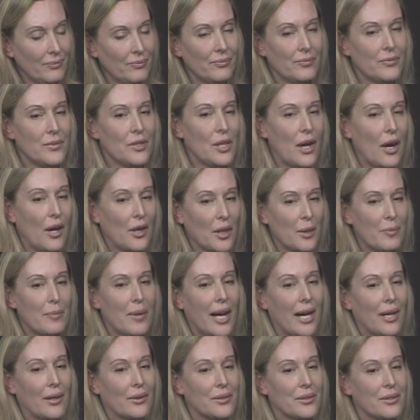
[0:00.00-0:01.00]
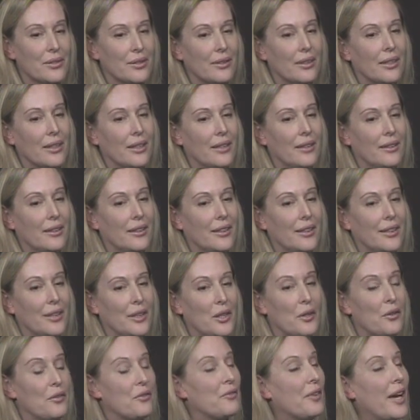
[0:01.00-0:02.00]
talk about
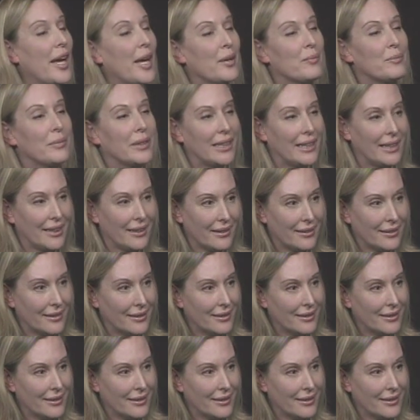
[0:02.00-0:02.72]
your family